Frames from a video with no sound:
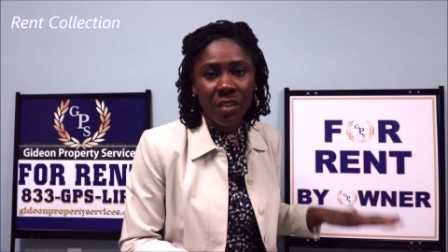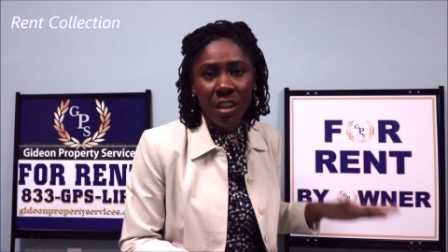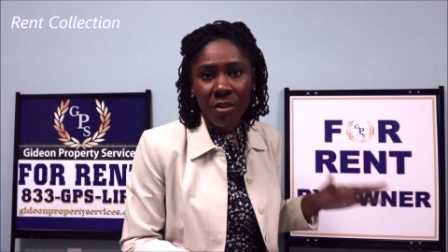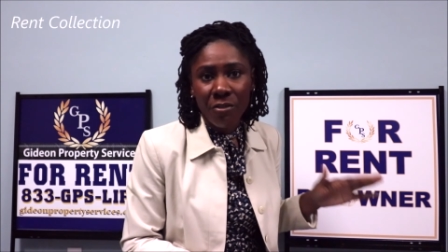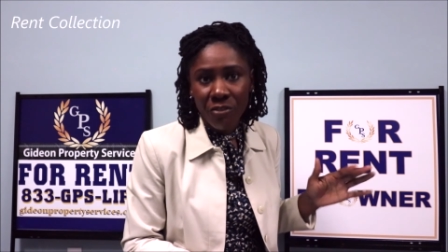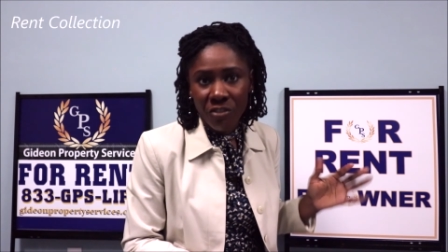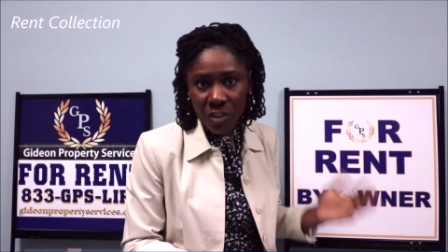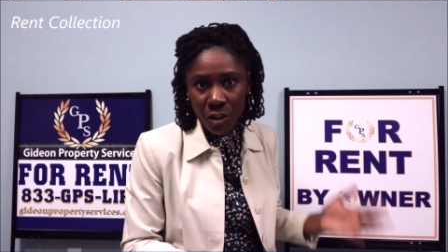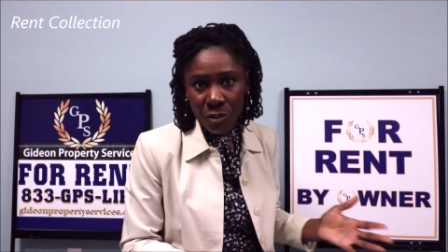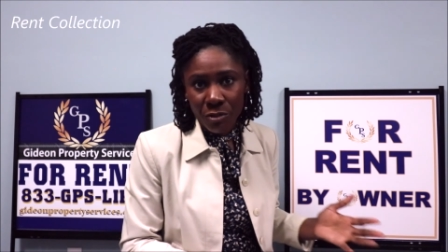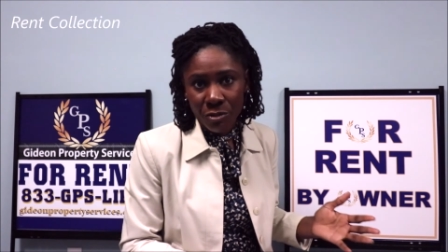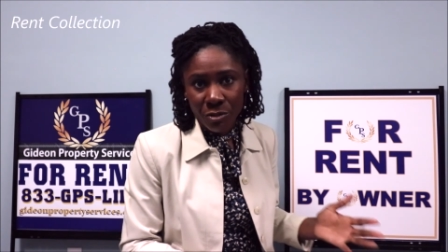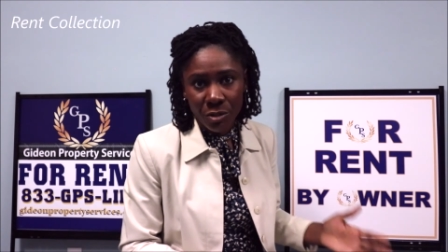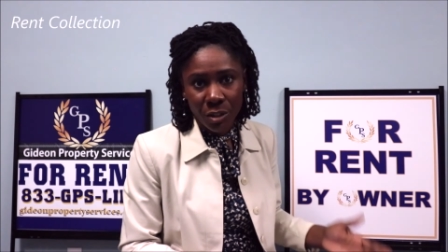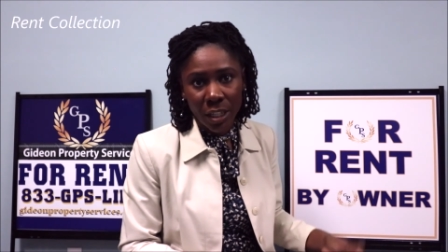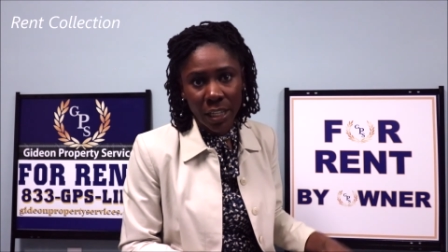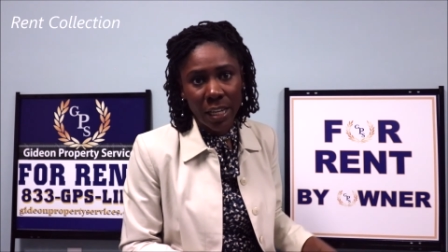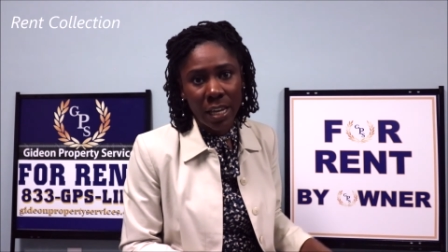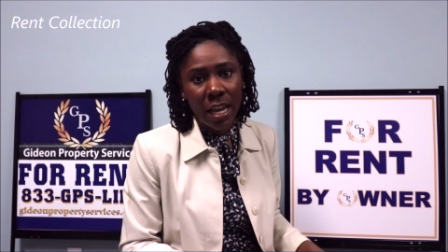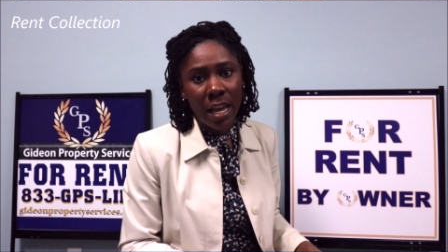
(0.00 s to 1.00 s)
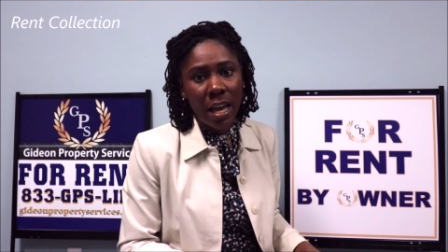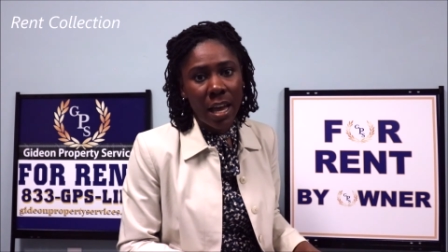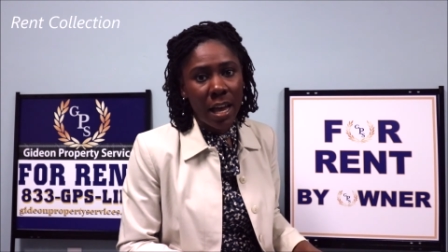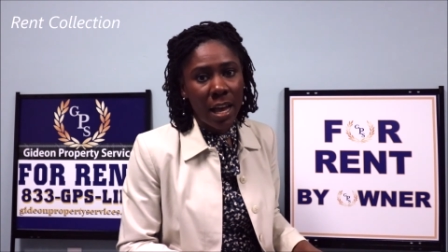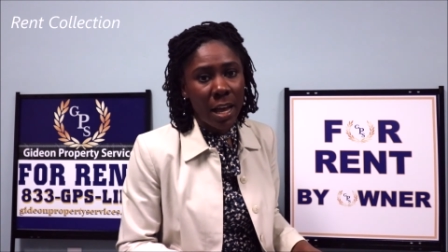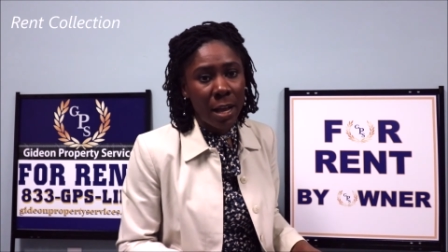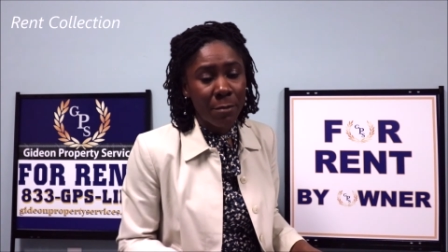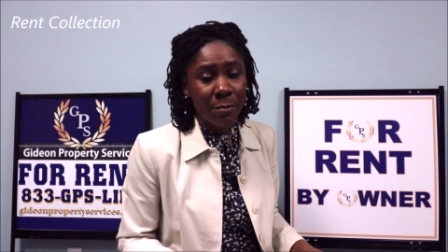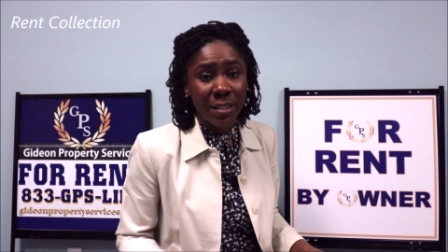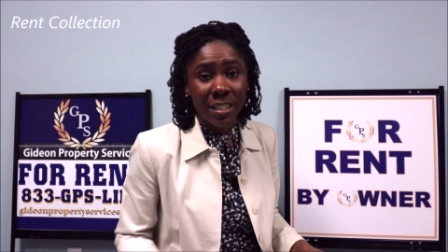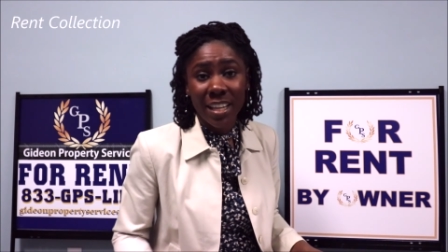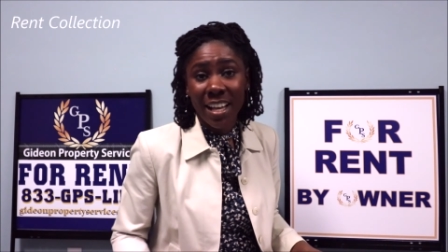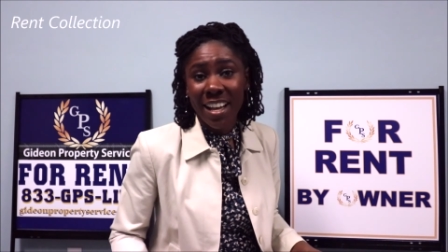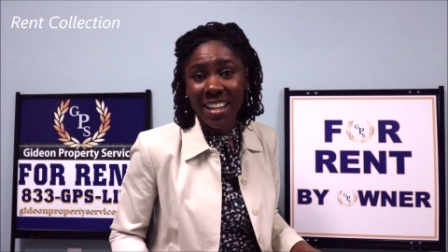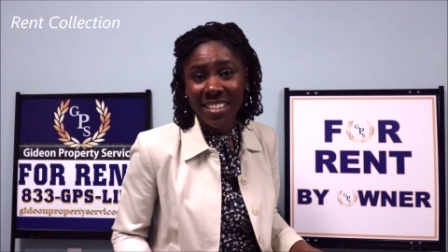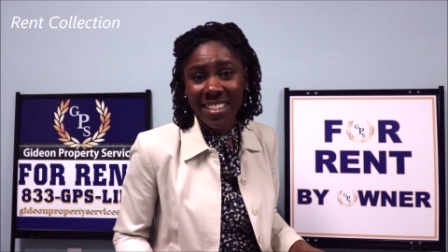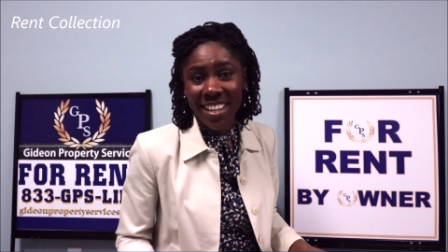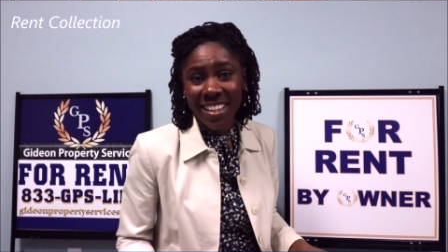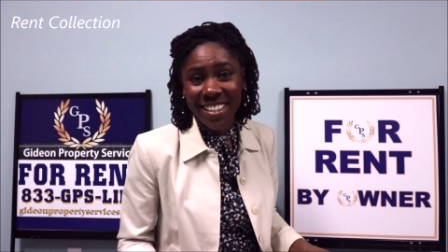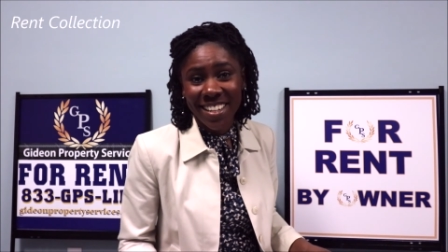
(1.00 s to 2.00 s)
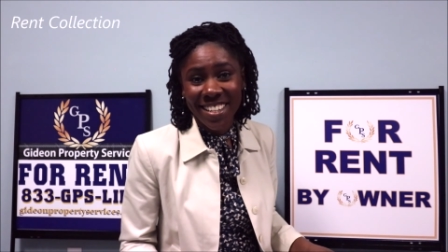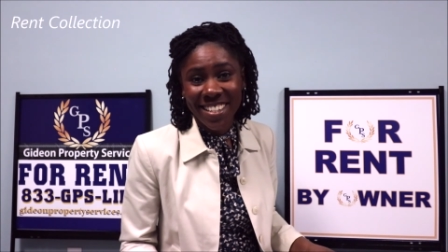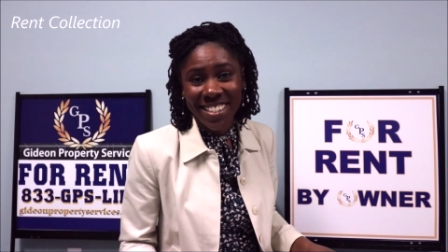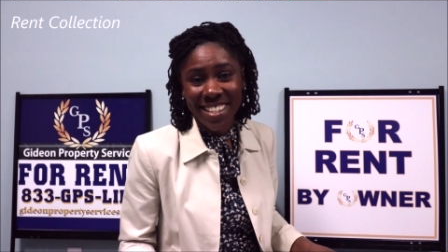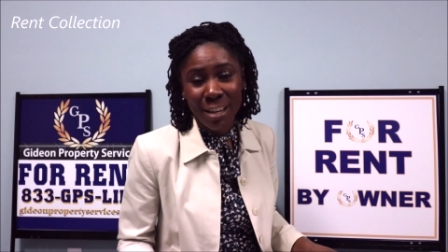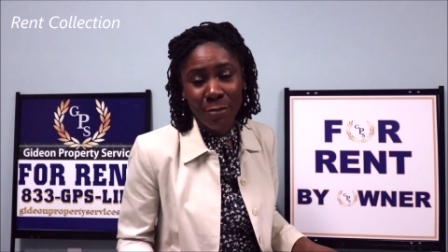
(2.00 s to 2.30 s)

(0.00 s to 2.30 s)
feel free to contact us,